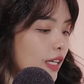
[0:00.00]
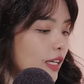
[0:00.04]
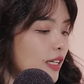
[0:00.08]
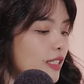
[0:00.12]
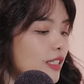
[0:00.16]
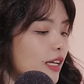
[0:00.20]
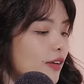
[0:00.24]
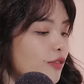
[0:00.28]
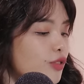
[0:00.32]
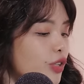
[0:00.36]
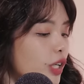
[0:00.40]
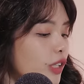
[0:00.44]

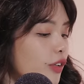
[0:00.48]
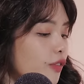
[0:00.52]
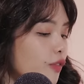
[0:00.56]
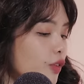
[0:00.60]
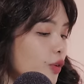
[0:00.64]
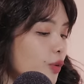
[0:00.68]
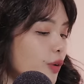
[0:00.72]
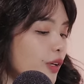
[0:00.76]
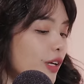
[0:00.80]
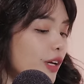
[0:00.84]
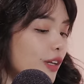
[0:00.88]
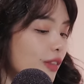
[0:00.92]
years, I've tried a
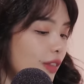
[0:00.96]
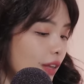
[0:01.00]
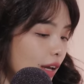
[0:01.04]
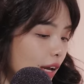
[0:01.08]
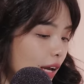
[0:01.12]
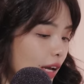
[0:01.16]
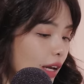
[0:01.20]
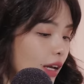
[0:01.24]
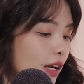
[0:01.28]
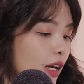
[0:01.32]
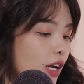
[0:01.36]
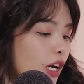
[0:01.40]
few here and
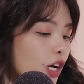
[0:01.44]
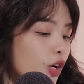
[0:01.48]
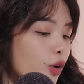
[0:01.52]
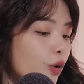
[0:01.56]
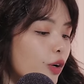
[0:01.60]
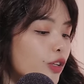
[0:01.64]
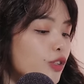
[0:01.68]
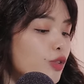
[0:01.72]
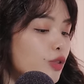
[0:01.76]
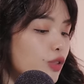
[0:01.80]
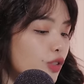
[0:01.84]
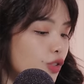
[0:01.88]
there,
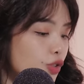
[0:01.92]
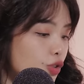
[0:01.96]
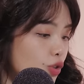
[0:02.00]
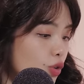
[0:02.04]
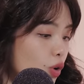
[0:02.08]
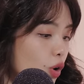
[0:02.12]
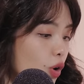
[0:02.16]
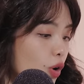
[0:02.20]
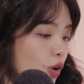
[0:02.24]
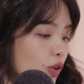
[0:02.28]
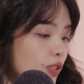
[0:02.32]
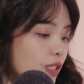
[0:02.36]
going to the
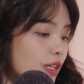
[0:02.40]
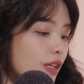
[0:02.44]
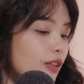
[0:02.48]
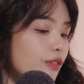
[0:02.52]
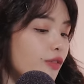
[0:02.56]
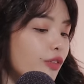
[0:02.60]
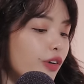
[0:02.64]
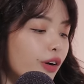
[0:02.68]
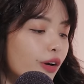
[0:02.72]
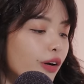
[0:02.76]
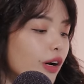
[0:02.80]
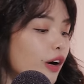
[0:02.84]
stores and
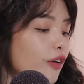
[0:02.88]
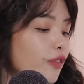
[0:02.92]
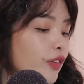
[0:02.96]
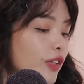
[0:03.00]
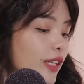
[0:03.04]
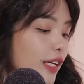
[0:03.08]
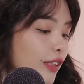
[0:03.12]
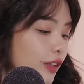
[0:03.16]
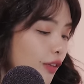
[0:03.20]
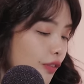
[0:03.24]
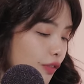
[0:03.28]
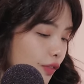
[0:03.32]
figuring out if you
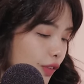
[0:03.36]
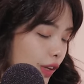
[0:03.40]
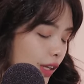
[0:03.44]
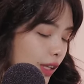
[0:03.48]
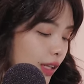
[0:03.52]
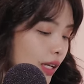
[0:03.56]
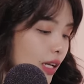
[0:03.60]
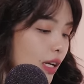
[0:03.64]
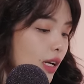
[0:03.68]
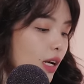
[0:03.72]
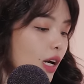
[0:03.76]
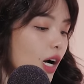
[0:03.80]
like the
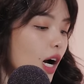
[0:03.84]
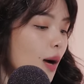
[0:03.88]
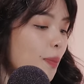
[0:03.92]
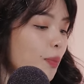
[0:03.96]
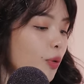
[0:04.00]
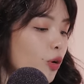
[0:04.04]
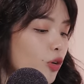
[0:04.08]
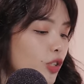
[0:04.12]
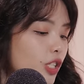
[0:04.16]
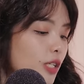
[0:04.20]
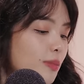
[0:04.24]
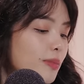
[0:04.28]
fit. A
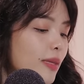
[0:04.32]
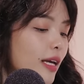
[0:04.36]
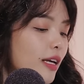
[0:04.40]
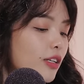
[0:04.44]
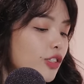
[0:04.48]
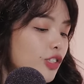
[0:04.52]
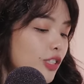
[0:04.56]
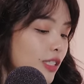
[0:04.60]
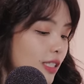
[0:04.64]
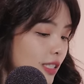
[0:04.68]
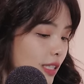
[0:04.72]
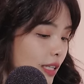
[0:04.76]
pro tip that
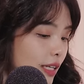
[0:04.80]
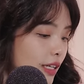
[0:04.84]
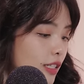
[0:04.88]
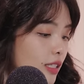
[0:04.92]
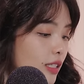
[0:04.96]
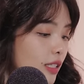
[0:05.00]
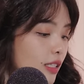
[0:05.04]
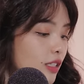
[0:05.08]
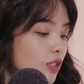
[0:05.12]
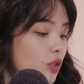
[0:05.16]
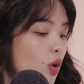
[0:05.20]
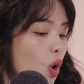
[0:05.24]
she's
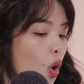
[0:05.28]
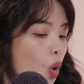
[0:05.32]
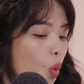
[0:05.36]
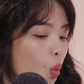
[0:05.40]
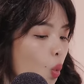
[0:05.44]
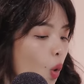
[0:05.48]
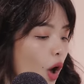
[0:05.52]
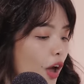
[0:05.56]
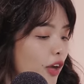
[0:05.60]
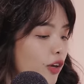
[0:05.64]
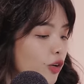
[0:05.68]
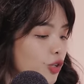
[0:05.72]
learned is
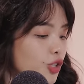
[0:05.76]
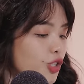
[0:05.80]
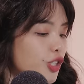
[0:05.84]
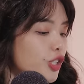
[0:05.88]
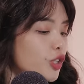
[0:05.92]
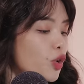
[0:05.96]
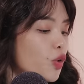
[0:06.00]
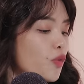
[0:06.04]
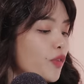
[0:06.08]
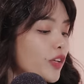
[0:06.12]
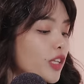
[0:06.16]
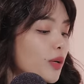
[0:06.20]
wear your shirt
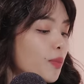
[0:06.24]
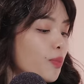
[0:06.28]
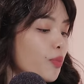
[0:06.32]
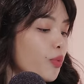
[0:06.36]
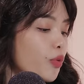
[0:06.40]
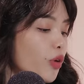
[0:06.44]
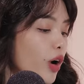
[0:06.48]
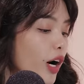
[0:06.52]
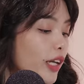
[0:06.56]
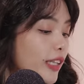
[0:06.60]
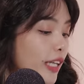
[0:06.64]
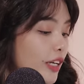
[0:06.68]
over the
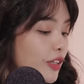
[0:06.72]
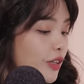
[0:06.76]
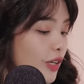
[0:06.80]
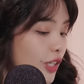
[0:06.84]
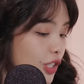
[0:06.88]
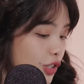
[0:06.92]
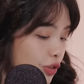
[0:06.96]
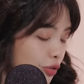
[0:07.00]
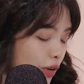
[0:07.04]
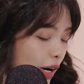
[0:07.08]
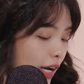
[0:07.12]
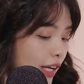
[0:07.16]
bra that you're
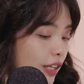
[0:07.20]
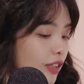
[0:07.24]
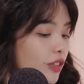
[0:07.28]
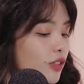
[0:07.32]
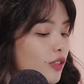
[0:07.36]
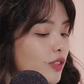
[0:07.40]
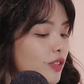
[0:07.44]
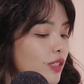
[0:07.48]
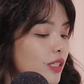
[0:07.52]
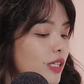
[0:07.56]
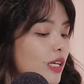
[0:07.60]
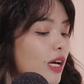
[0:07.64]
trying
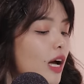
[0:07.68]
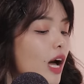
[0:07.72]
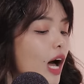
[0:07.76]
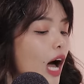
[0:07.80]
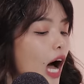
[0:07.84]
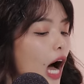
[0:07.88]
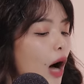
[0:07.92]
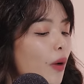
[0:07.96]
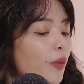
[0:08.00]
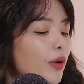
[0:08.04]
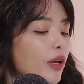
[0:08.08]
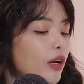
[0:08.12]
to see
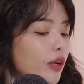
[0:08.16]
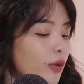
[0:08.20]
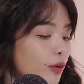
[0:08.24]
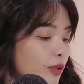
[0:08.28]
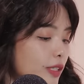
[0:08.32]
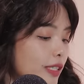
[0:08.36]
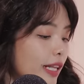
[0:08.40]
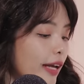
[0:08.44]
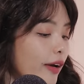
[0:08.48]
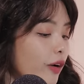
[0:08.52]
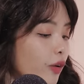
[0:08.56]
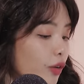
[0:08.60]
how it
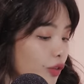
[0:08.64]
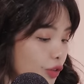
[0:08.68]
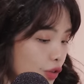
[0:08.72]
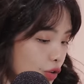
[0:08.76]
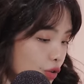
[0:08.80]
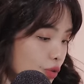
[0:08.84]
looks like on